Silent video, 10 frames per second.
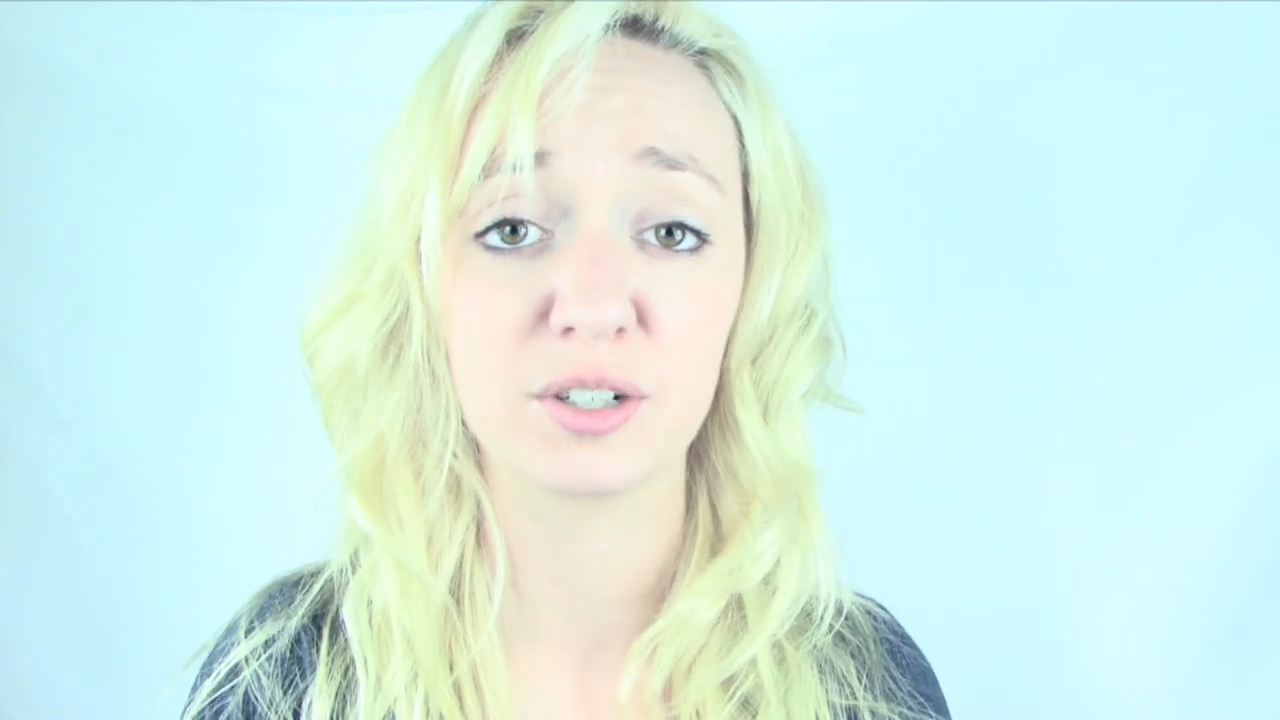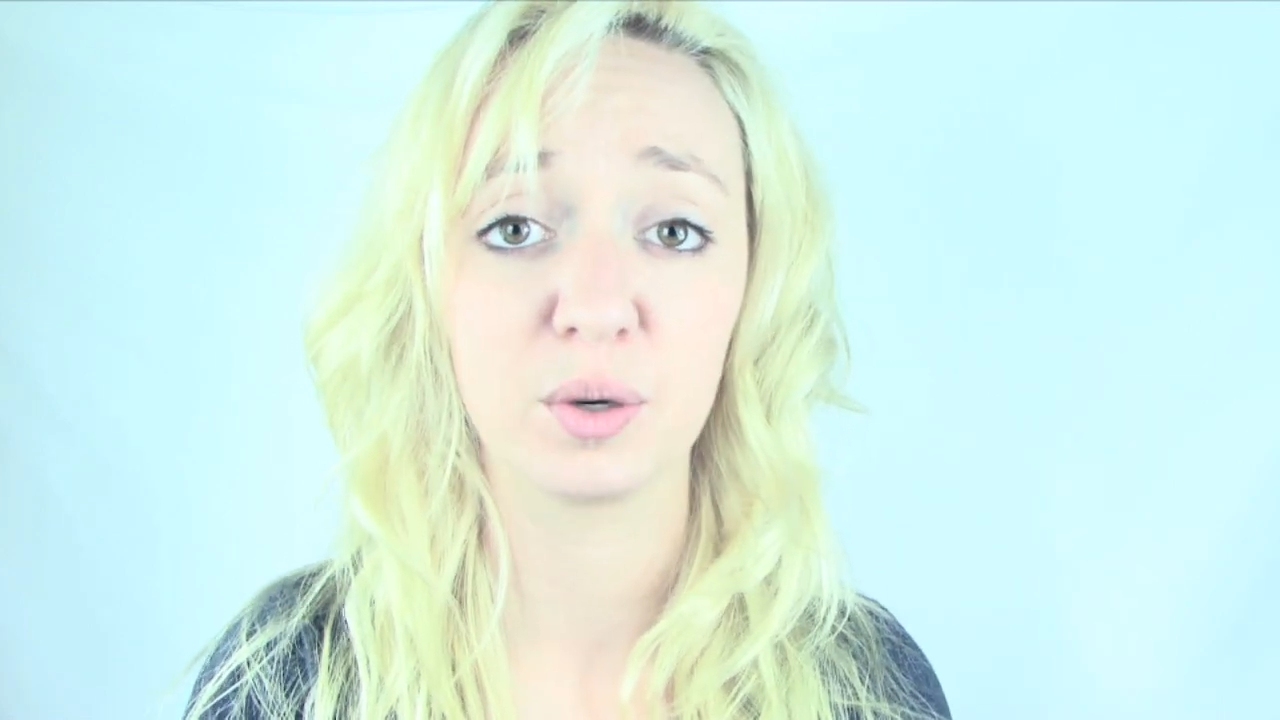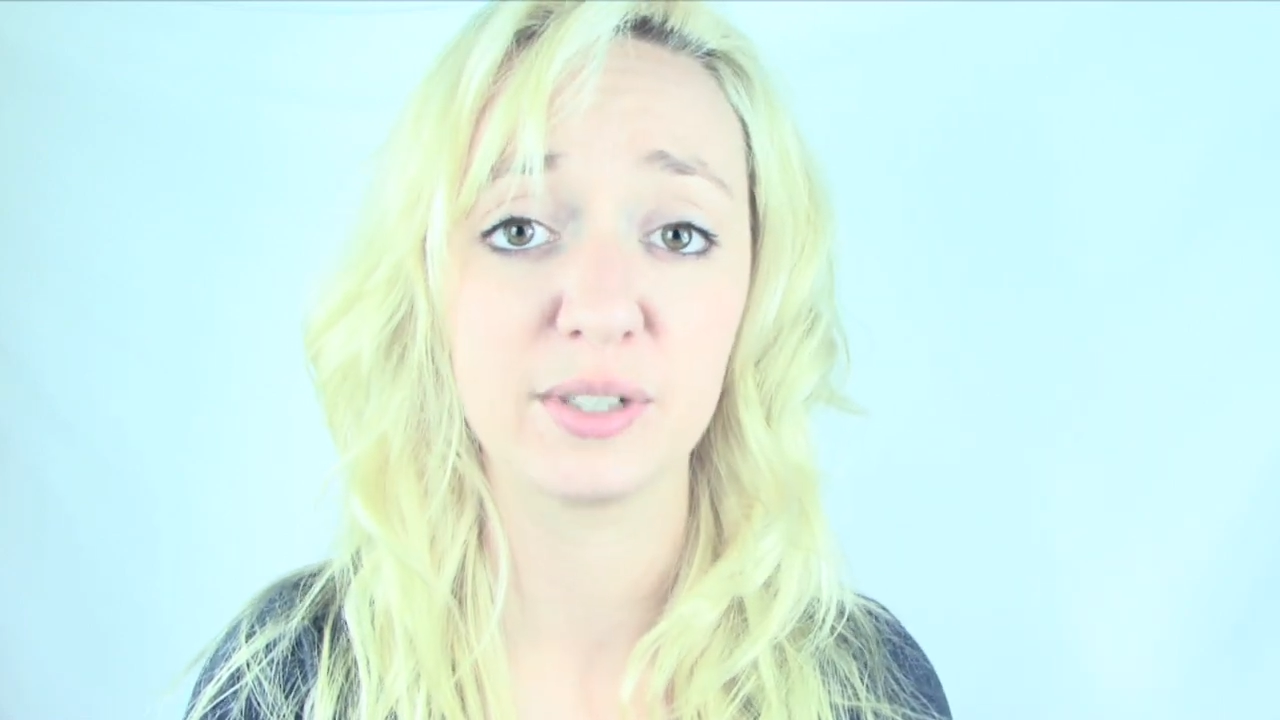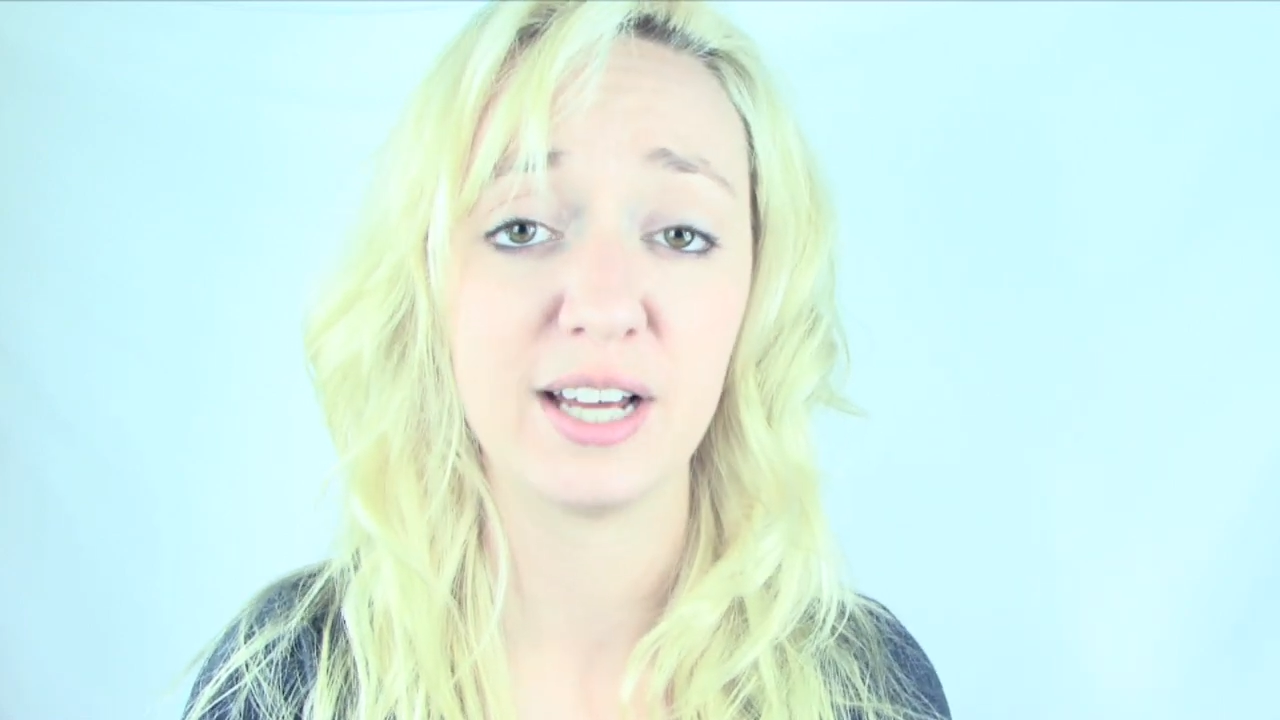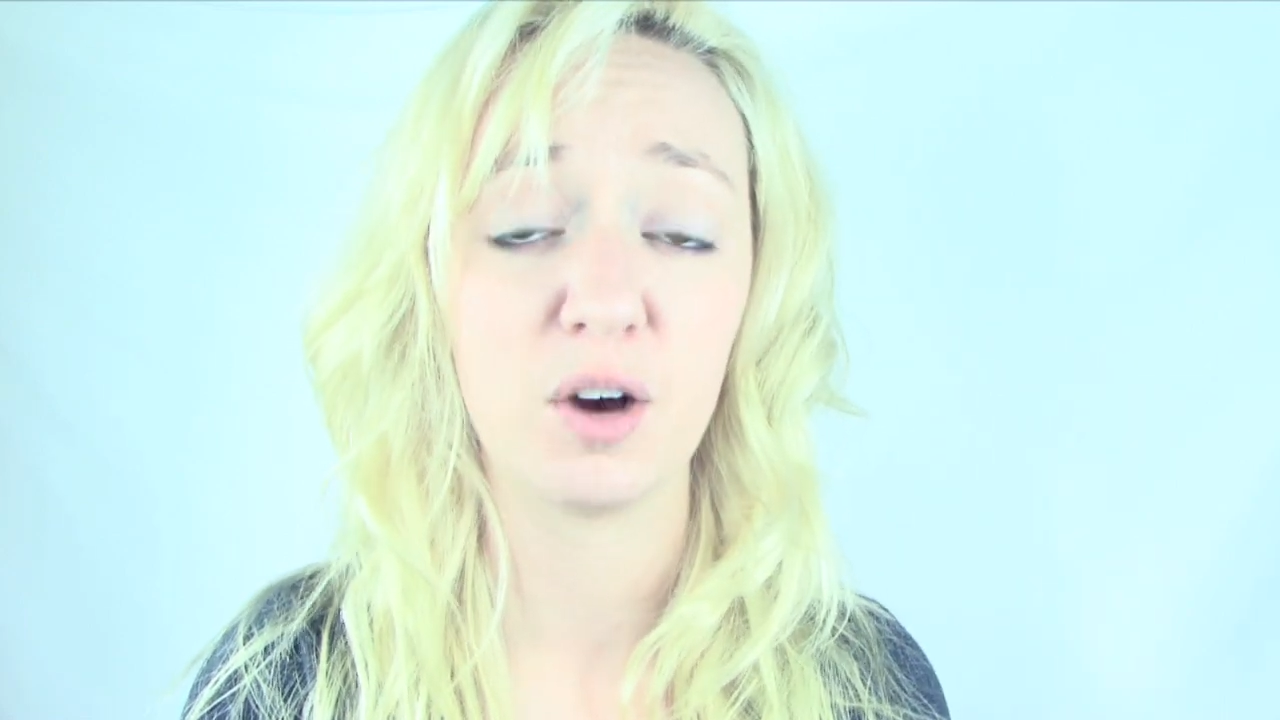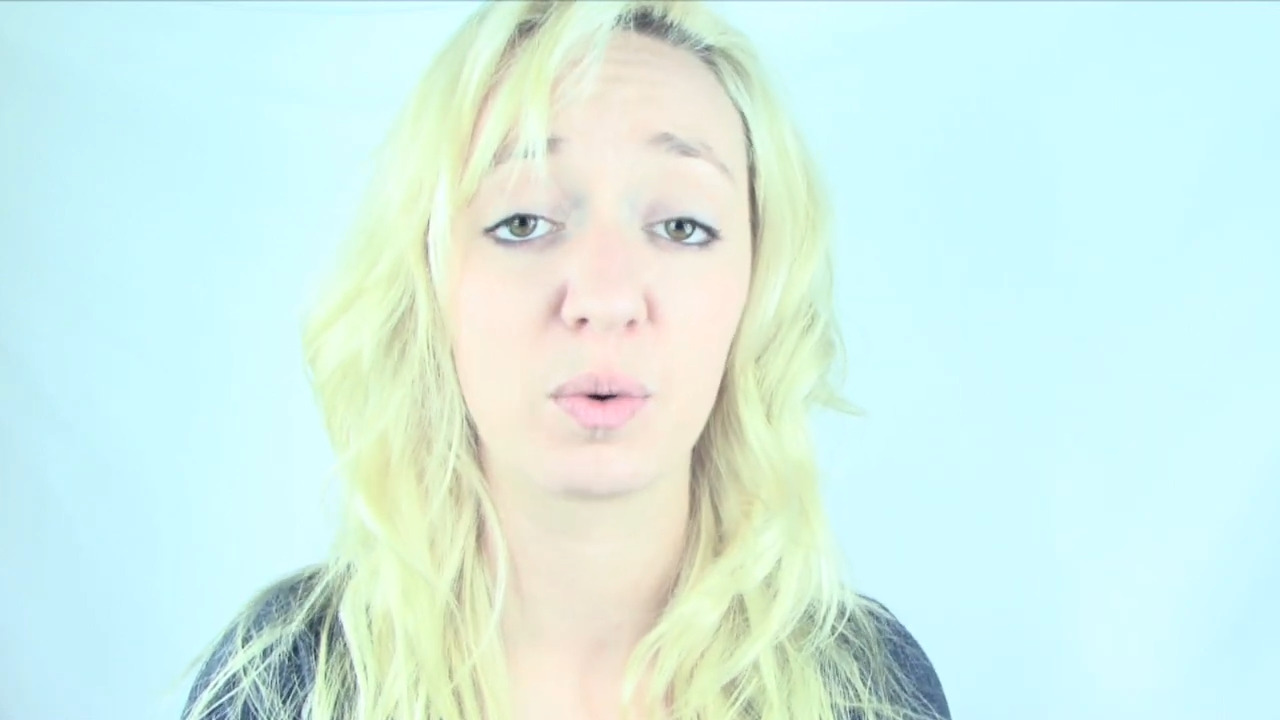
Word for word: Hotel